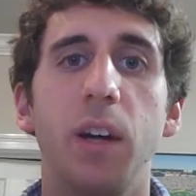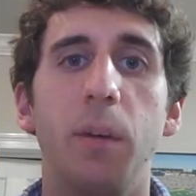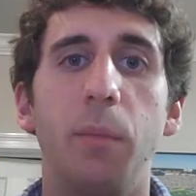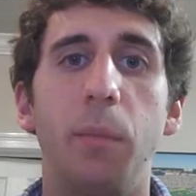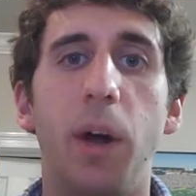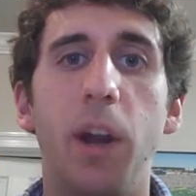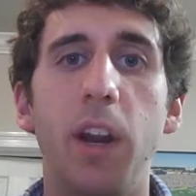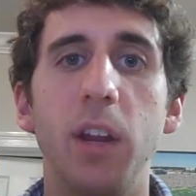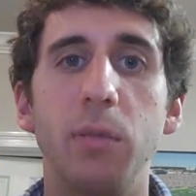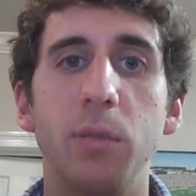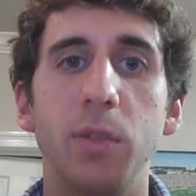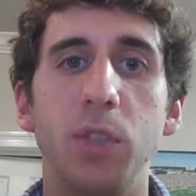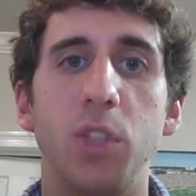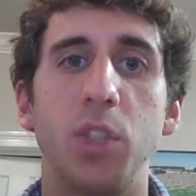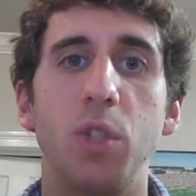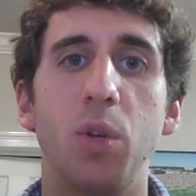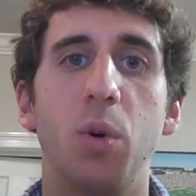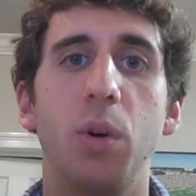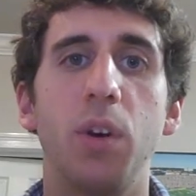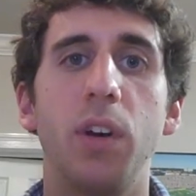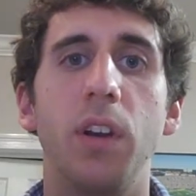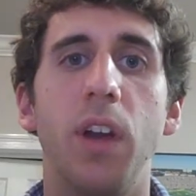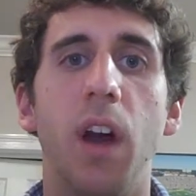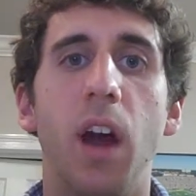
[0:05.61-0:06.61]
My name is
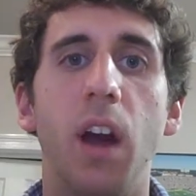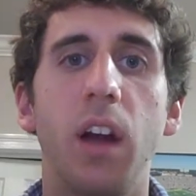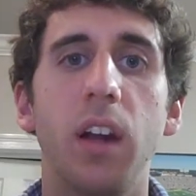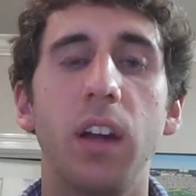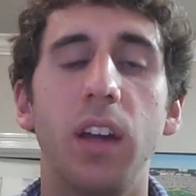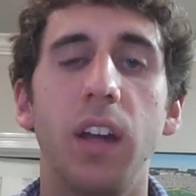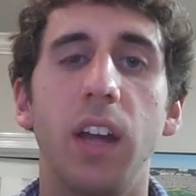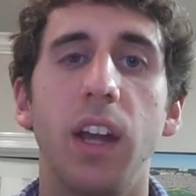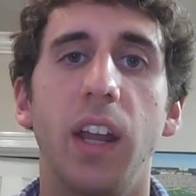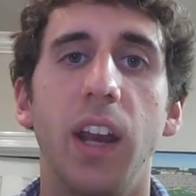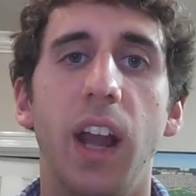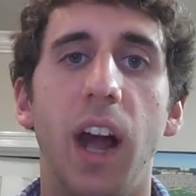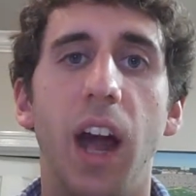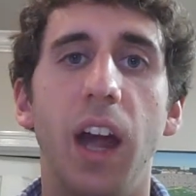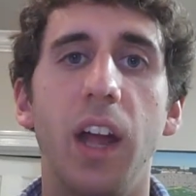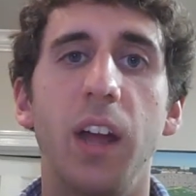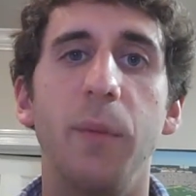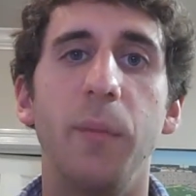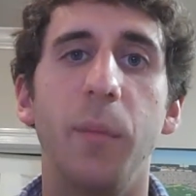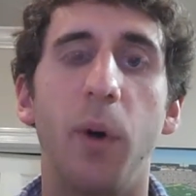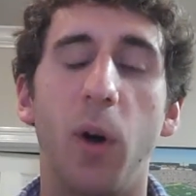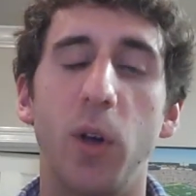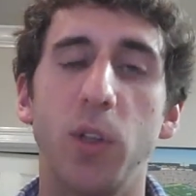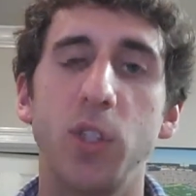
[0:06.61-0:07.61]
Jordan Knock, and I
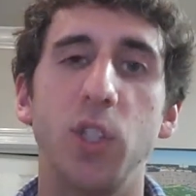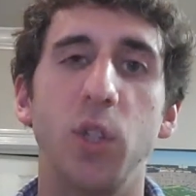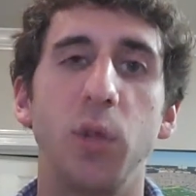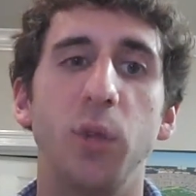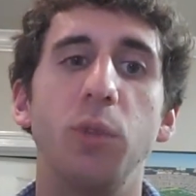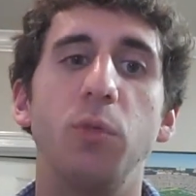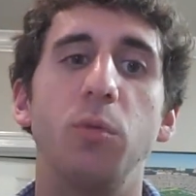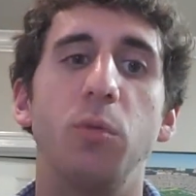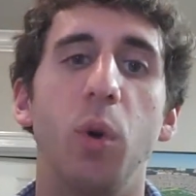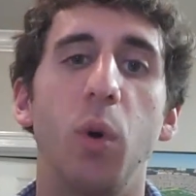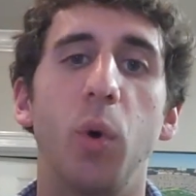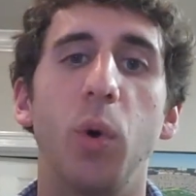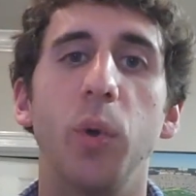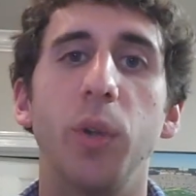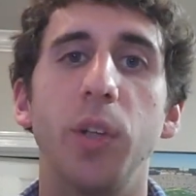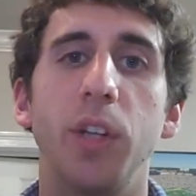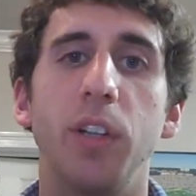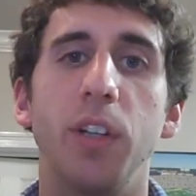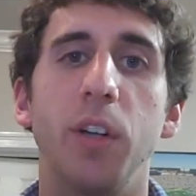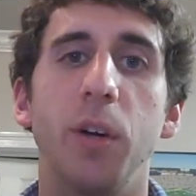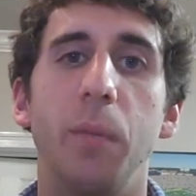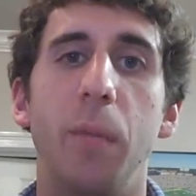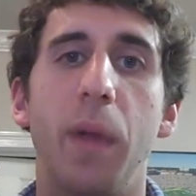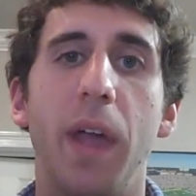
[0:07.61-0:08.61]
am also enrolled
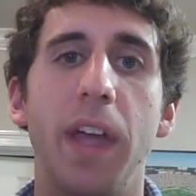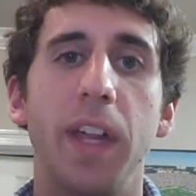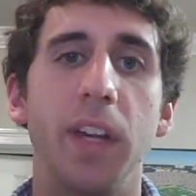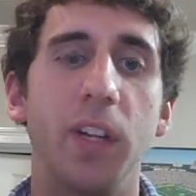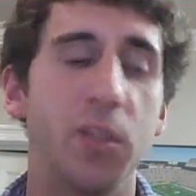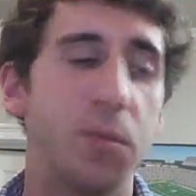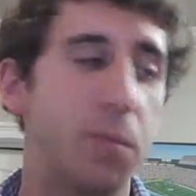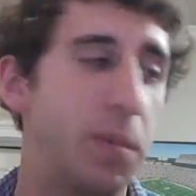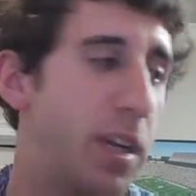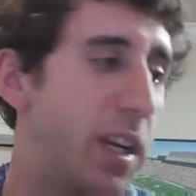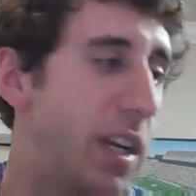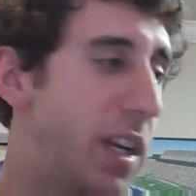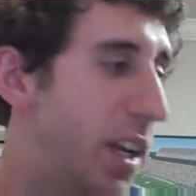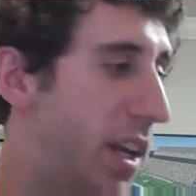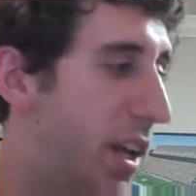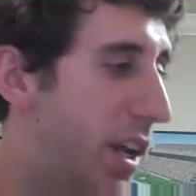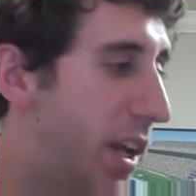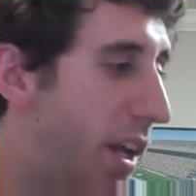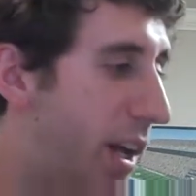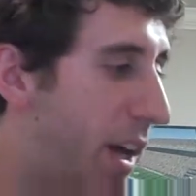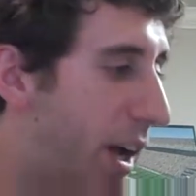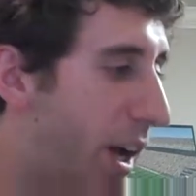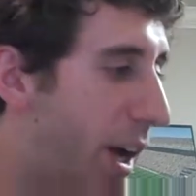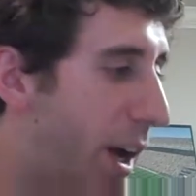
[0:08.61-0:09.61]
in your Management
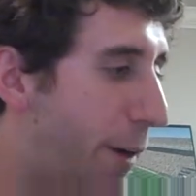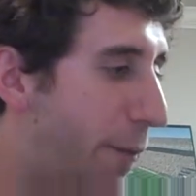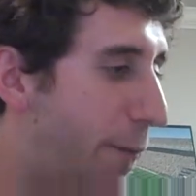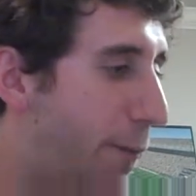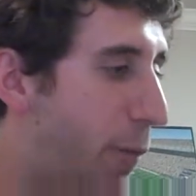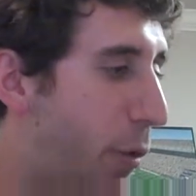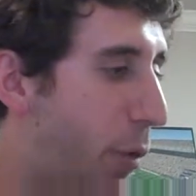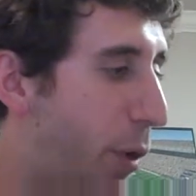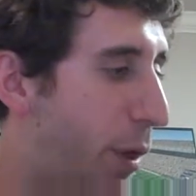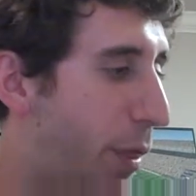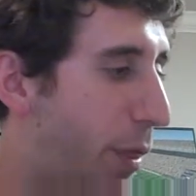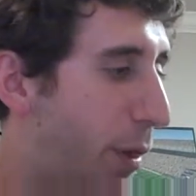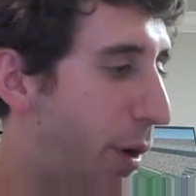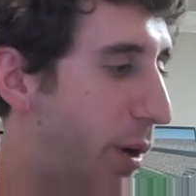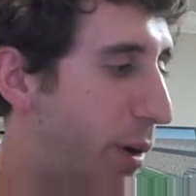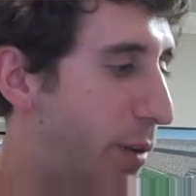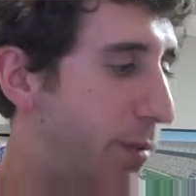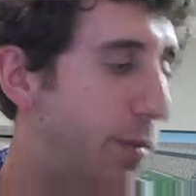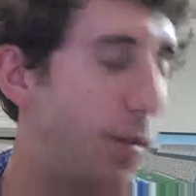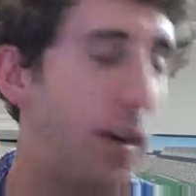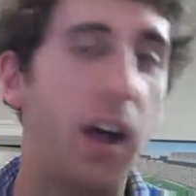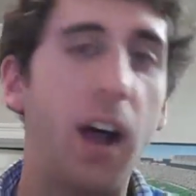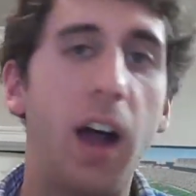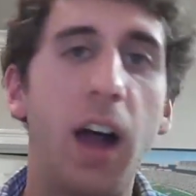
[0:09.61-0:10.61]

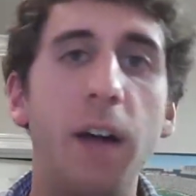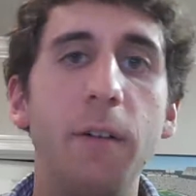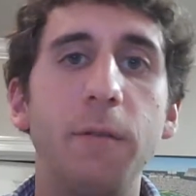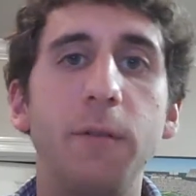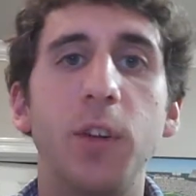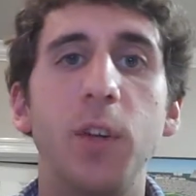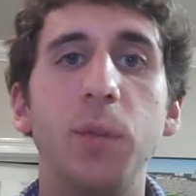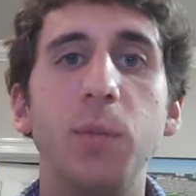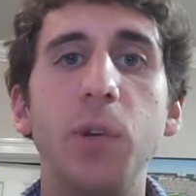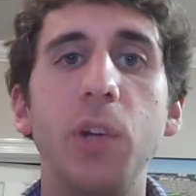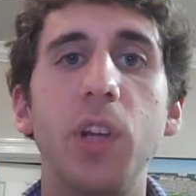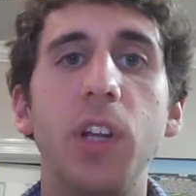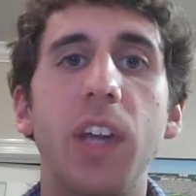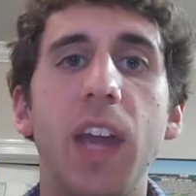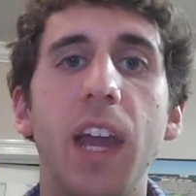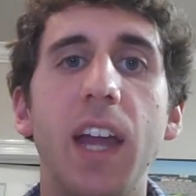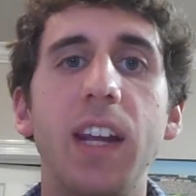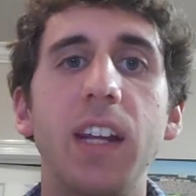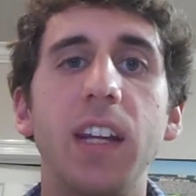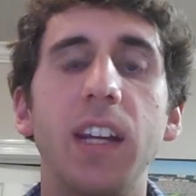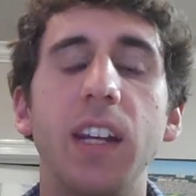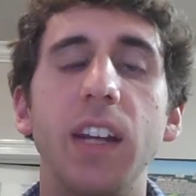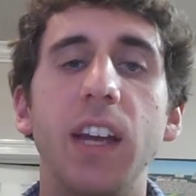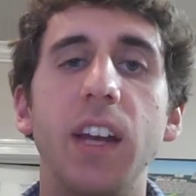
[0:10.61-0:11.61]
435
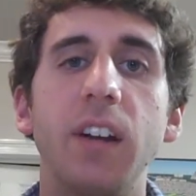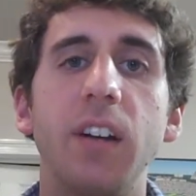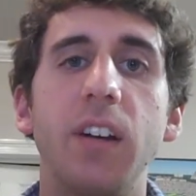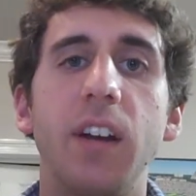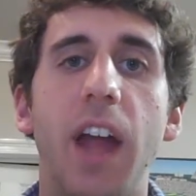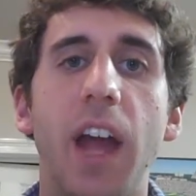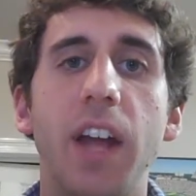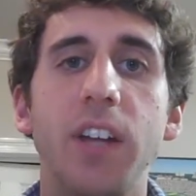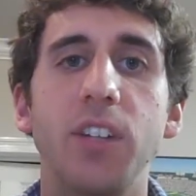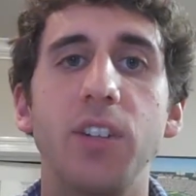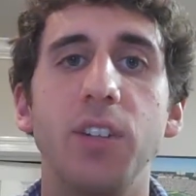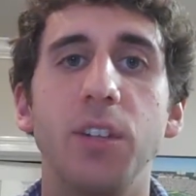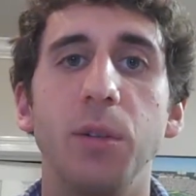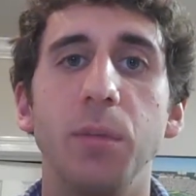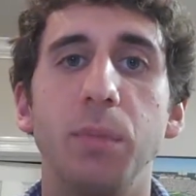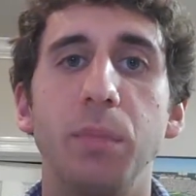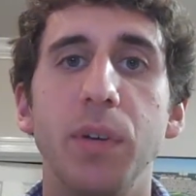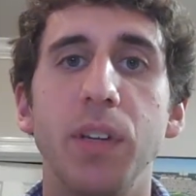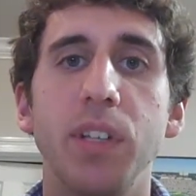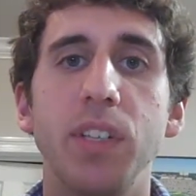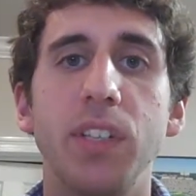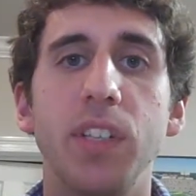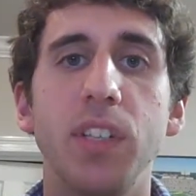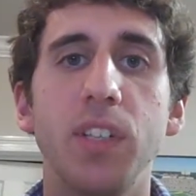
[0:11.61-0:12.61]
Communicating and International
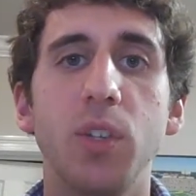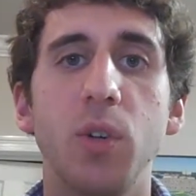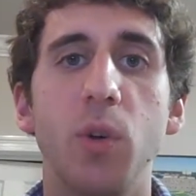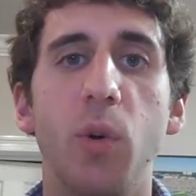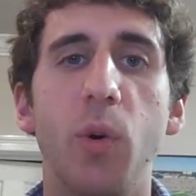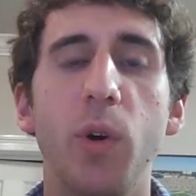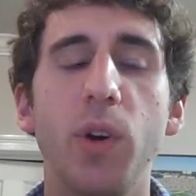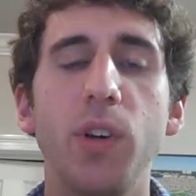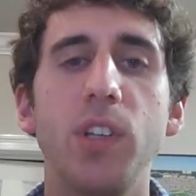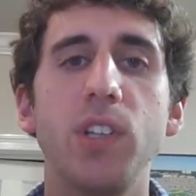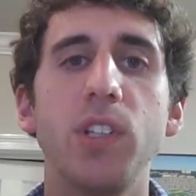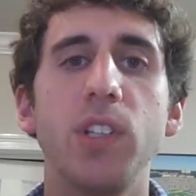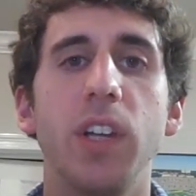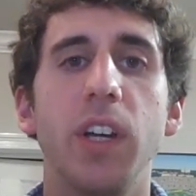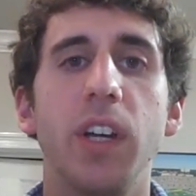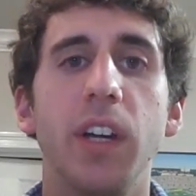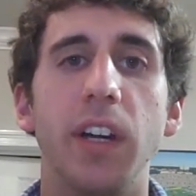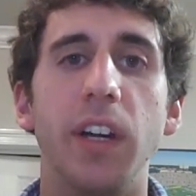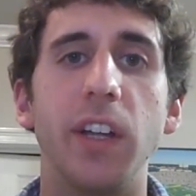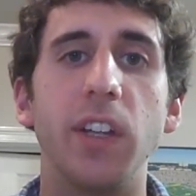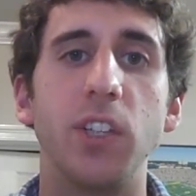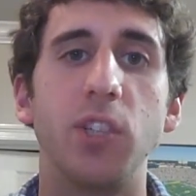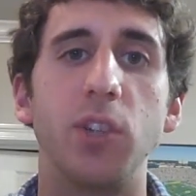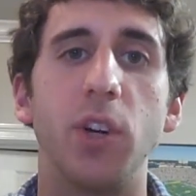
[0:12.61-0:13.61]
Business course,
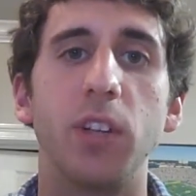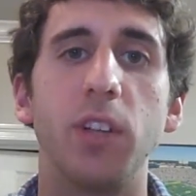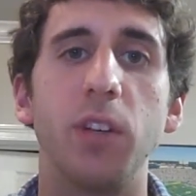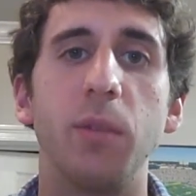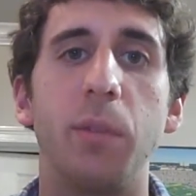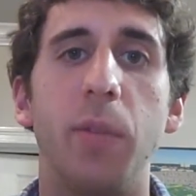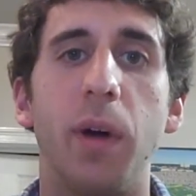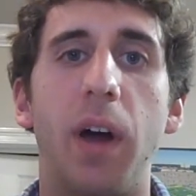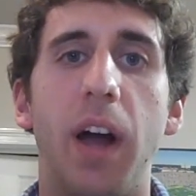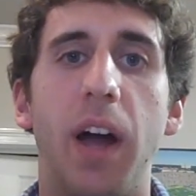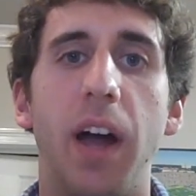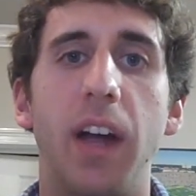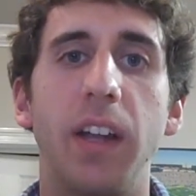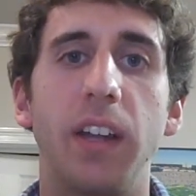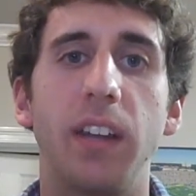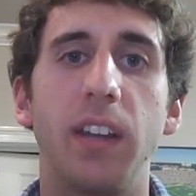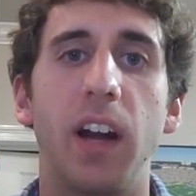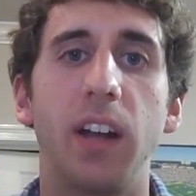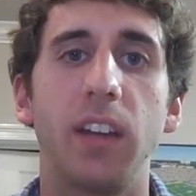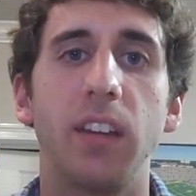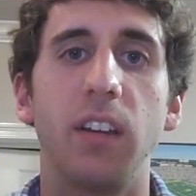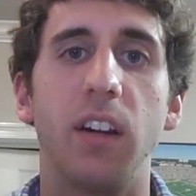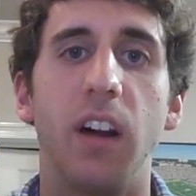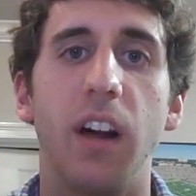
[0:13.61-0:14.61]
instructed by
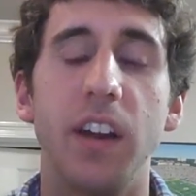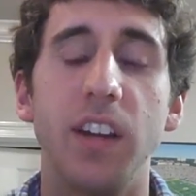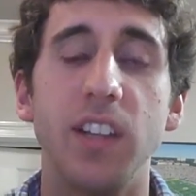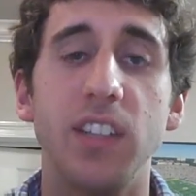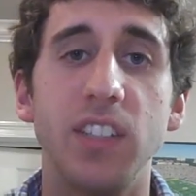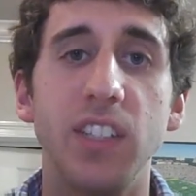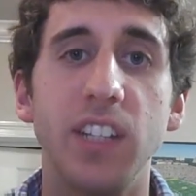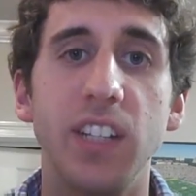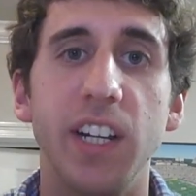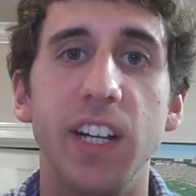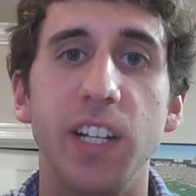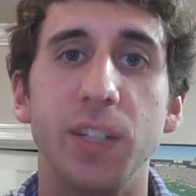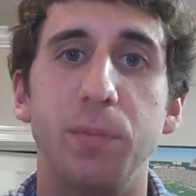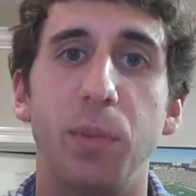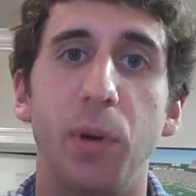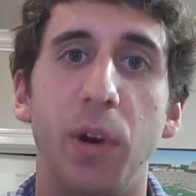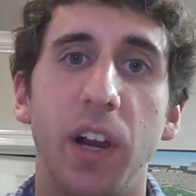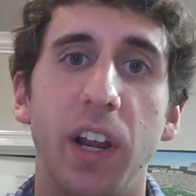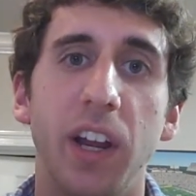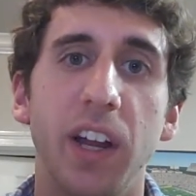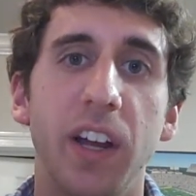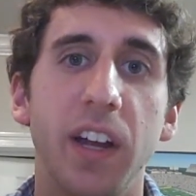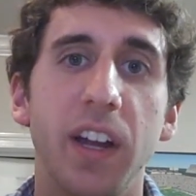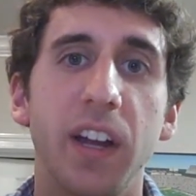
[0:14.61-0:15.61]
Dr. Aristides
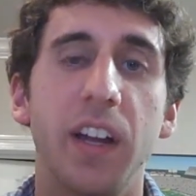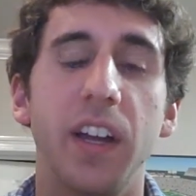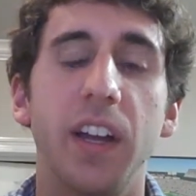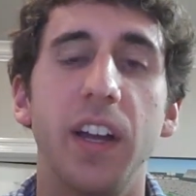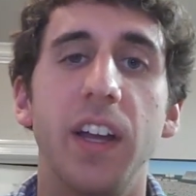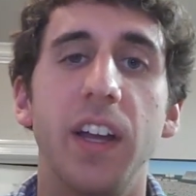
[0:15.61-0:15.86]
Perea.